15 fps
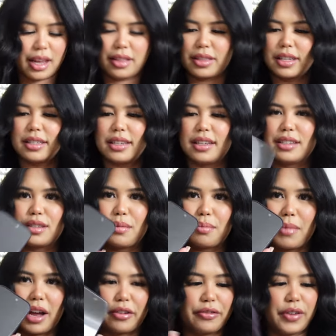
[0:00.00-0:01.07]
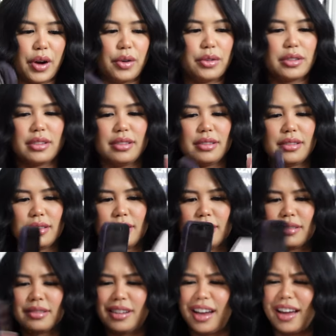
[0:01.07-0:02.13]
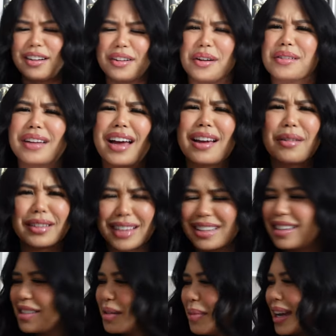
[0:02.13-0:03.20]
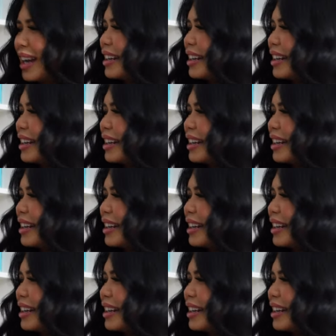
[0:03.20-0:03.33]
This is my phone. I don't know. That doesn't make